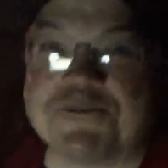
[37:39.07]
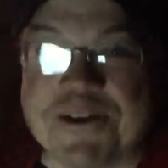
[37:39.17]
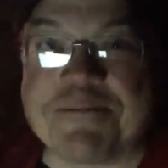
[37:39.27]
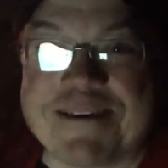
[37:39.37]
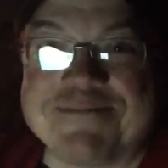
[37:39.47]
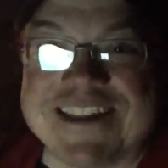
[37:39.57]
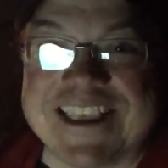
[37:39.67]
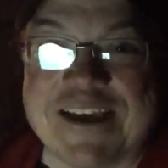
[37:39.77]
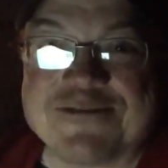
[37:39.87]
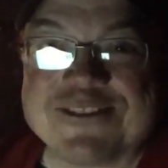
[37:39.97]
one of my
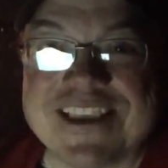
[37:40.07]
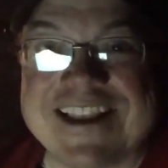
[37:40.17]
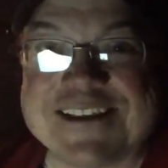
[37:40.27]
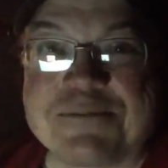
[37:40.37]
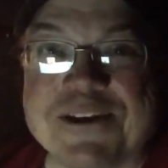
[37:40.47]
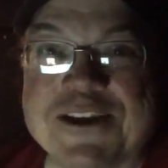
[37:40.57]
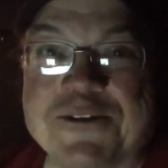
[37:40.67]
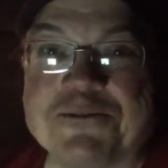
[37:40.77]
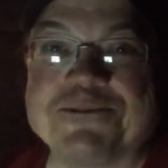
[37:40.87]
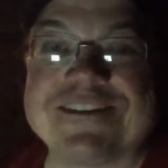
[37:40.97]
videos, and that's pretty
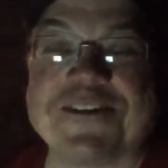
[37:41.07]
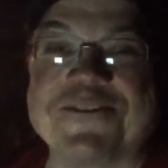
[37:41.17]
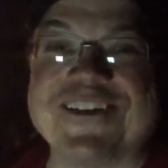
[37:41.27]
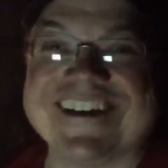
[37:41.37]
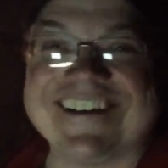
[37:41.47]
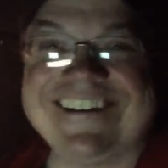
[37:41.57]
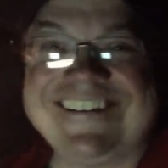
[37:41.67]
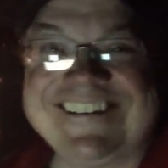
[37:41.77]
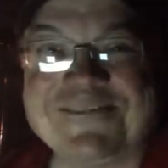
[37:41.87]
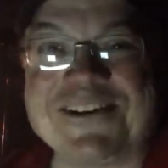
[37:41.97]
cool. So
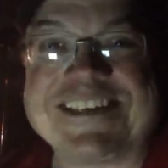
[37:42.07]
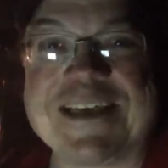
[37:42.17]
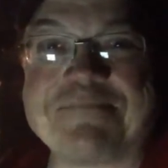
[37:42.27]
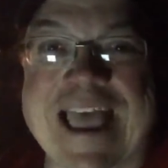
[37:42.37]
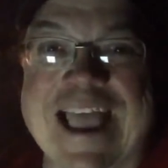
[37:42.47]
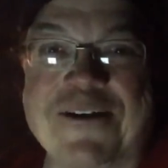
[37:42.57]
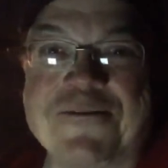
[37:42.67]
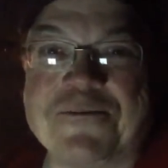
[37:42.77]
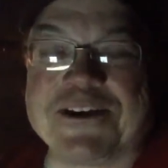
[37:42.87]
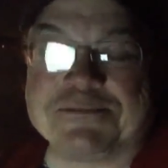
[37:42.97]
what's up, pal?
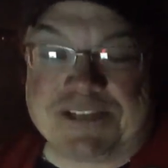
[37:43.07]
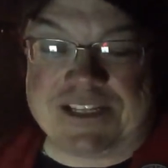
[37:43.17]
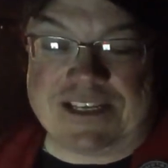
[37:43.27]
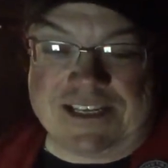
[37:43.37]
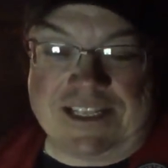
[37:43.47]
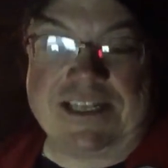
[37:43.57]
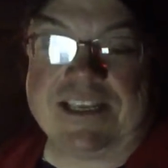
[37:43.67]
Welcome to the hood.